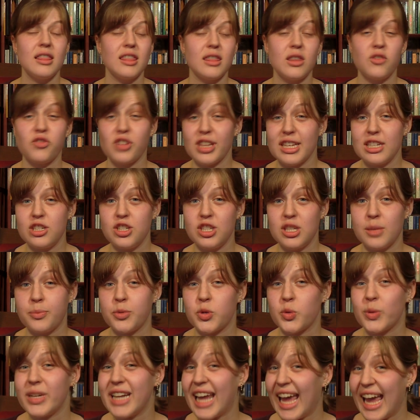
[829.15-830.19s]
The relationship
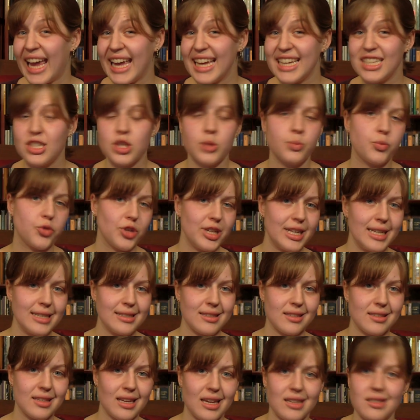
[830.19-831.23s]
between age and breeding
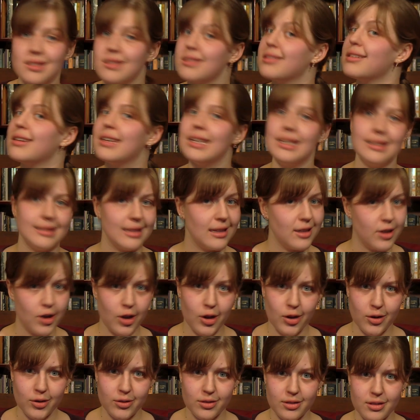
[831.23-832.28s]
success is
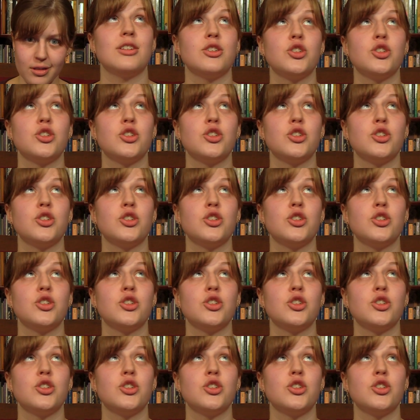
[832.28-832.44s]
unknown.